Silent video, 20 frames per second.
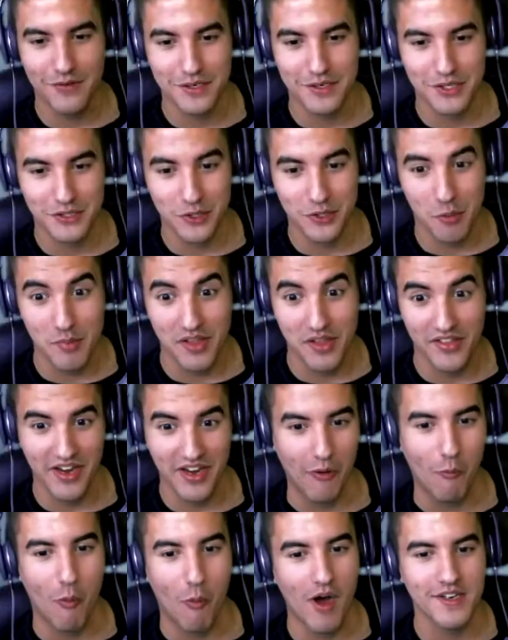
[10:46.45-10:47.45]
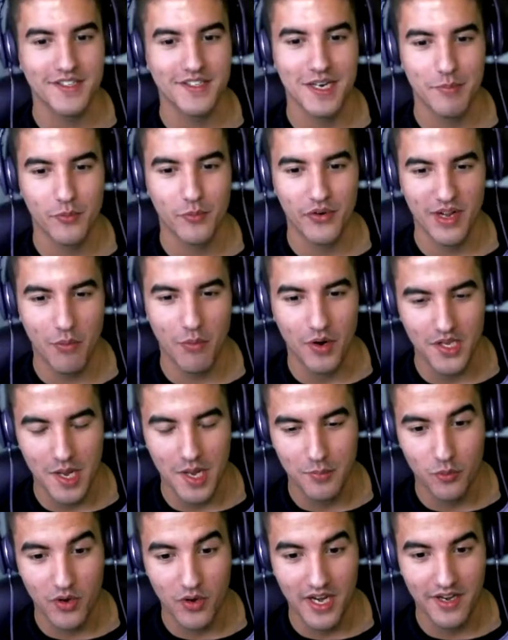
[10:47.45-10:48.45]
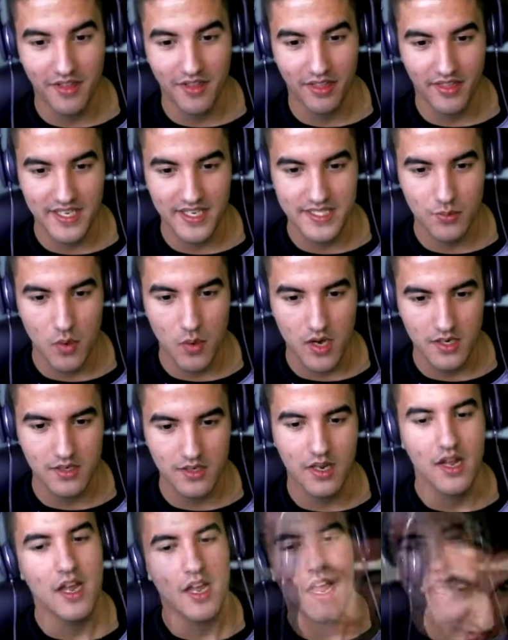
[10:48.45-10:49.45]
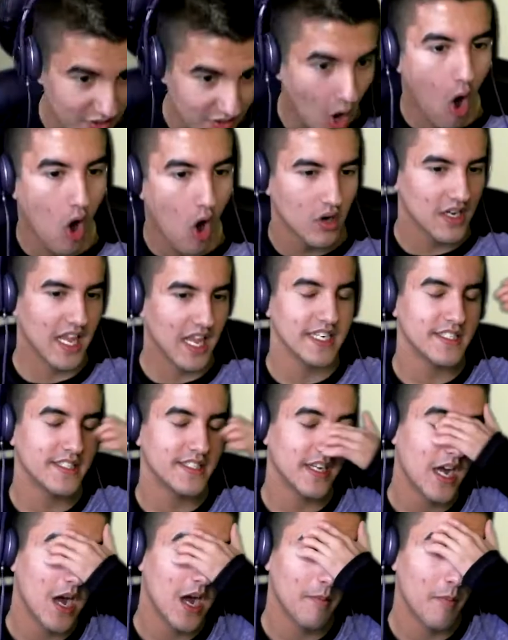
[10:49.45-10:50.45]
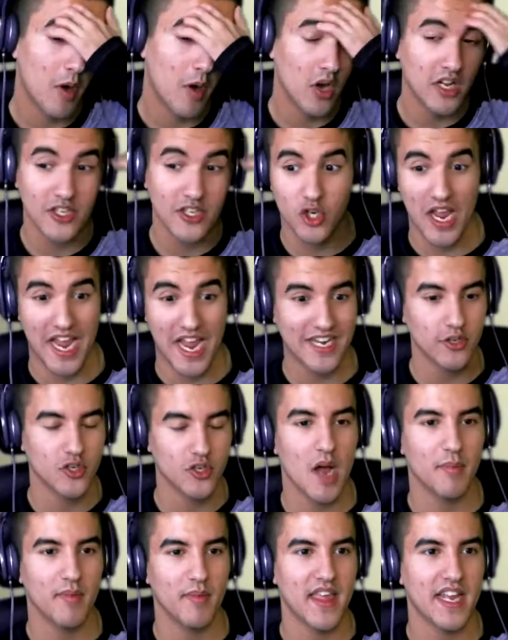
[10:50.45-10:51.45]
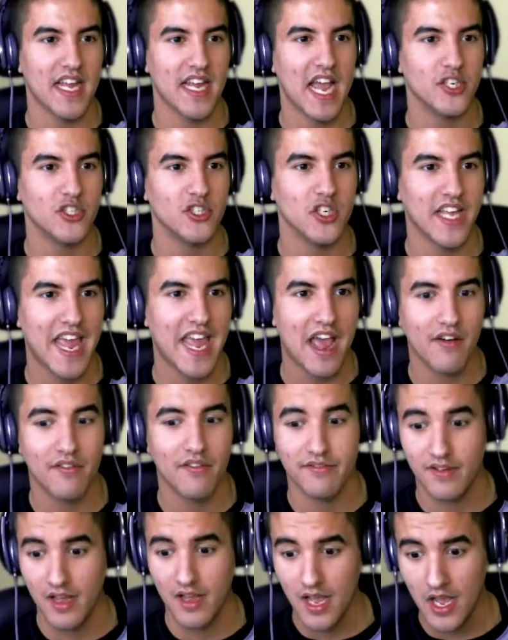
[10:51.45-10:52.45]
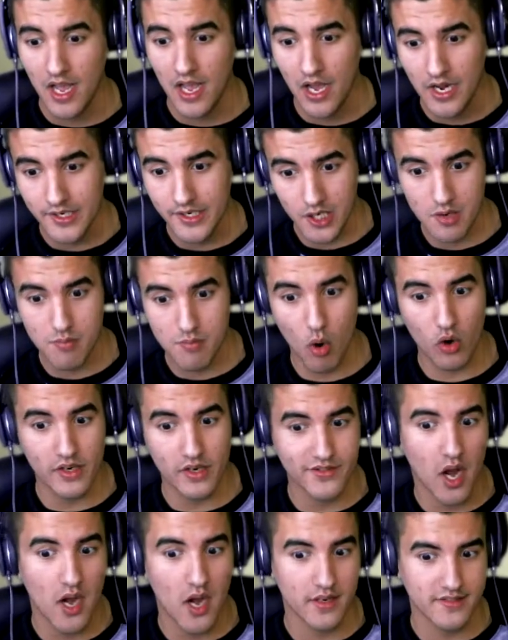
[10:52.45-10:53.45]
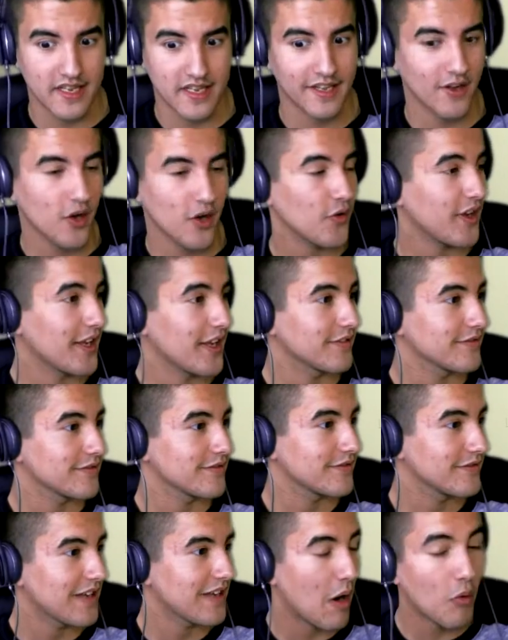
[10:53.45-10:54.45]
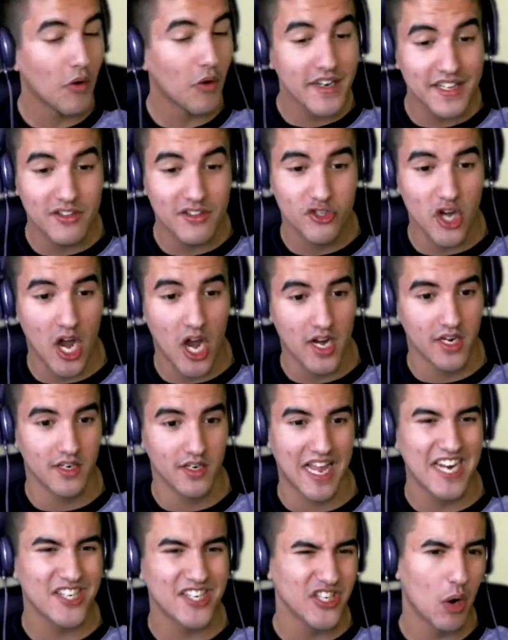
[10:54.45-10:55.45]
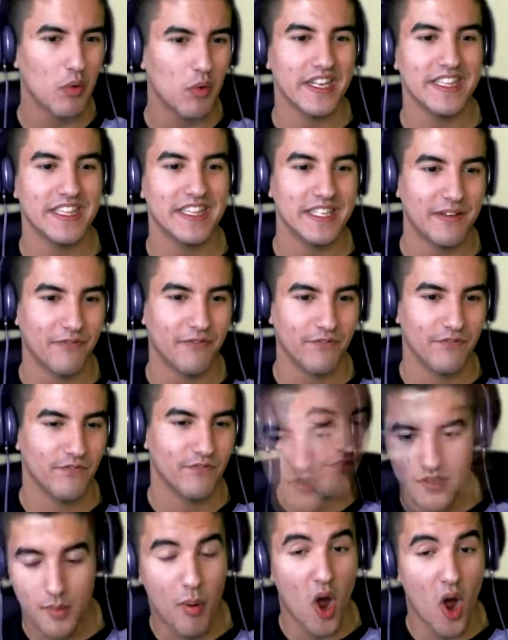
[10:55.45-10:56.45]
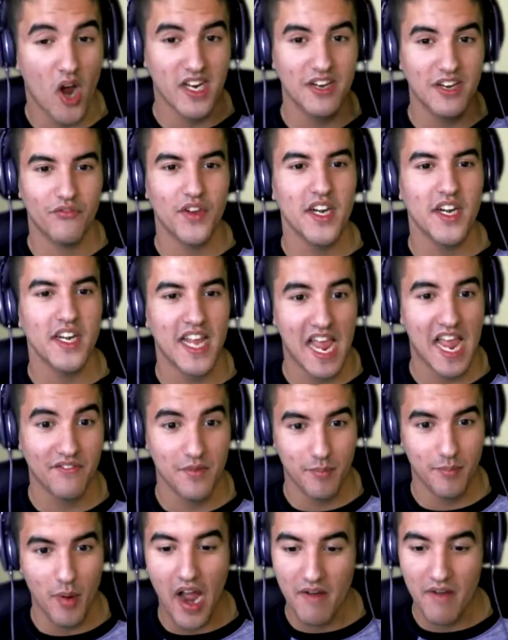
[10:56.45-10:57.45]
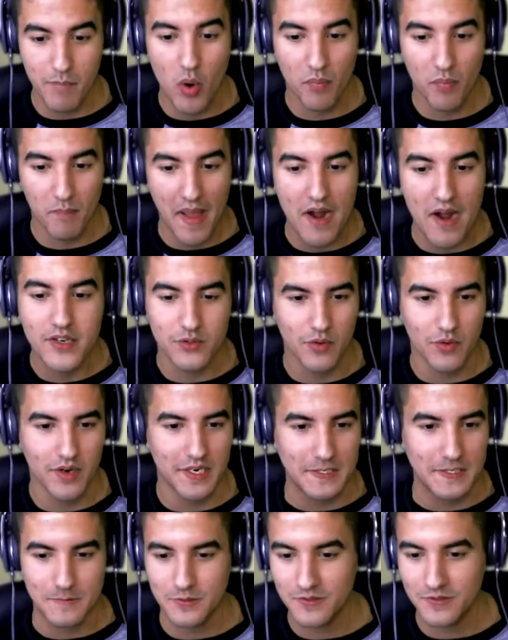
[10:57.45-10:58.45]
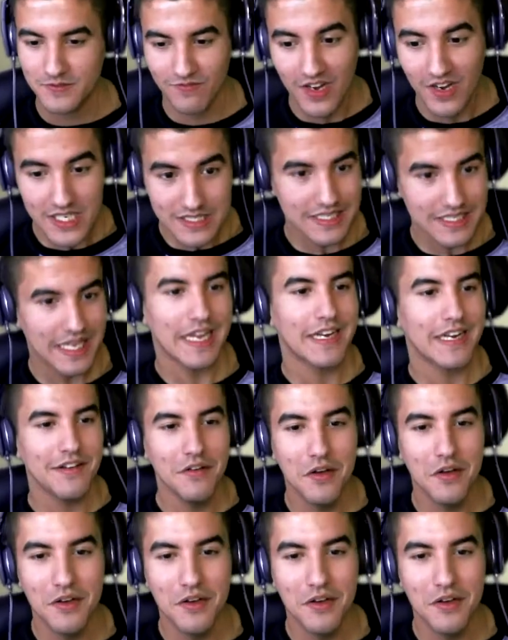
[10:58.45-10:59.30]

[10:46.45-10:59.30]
now, and so many that I want to upgrade. I want to upgrade this one, and then the hard light. Um, and on, and on top of that, I actually have two more exotics I can go get. I want to get the shotgun. Actually, I want to get the the pocket infinity. I have the I have both bounties right here. It's fucking insane.